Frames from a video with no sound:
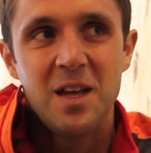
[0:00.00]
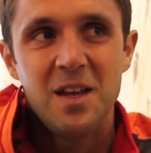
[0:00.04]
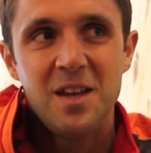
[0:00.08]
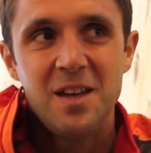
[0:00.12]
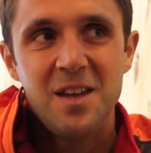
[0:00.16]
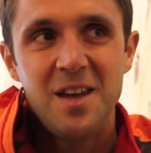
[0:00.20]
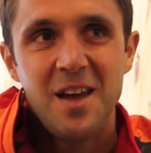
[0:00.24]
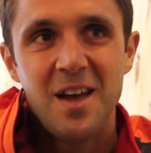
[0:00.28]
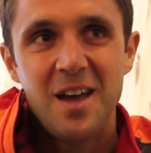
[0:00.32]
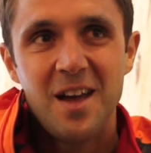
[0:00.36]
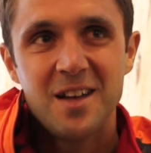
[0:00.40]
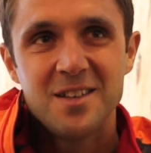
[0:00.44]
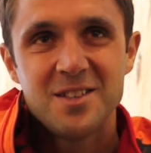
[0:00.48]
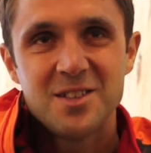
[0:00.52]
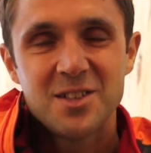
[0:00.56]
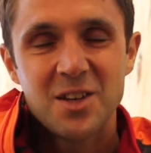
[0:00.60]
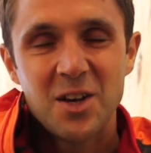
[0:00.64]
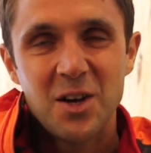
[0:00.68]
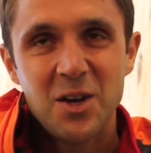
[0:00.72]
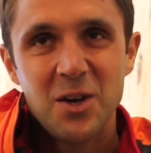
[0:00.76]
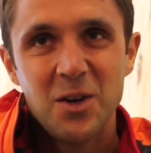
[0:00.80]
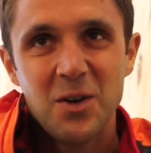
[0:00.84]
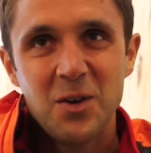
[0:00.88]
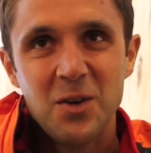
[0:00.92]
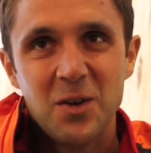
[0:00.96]
Yeah,
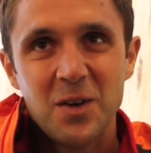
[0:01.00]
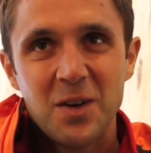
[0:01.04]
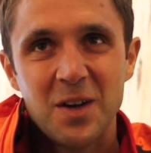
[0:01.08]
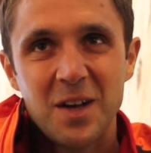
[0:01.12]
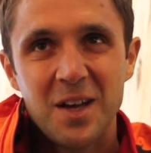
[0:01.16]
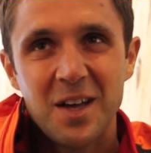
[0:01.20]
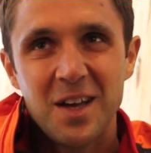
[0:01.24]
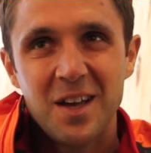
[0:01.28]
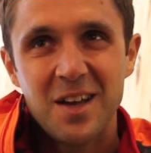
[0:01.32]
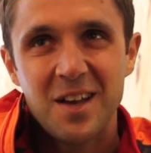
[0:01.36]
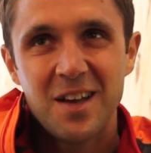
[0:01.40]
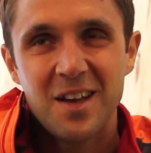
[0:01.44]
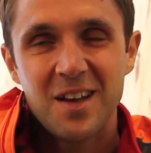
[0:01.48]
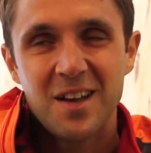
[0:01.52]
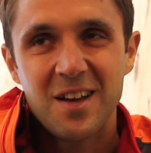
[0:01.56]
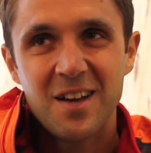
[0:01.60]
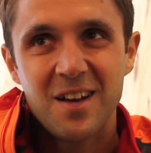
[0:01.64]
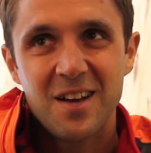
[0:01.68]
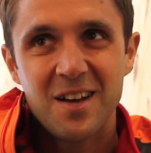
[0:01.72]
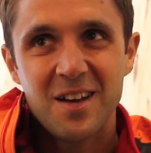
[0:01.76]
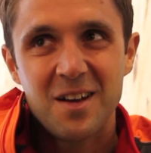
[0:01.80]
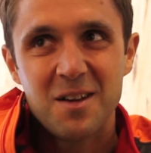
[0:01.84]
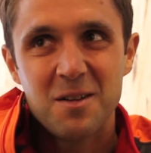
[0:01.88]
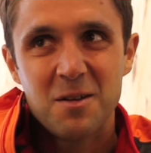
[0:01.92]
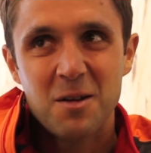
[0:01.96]
so,
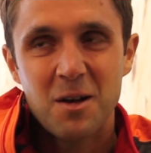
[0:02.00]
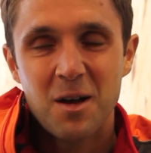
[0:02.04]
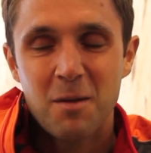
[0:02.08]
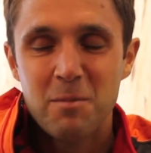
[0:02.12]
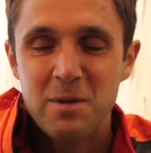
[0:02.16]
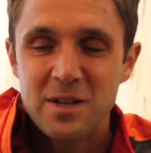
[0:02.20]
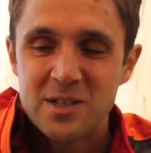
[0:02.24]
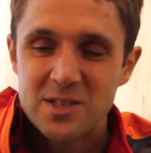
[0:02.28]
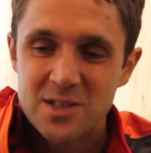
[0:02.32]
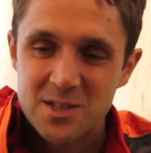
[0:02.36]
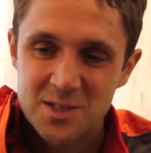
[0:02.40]
I mean,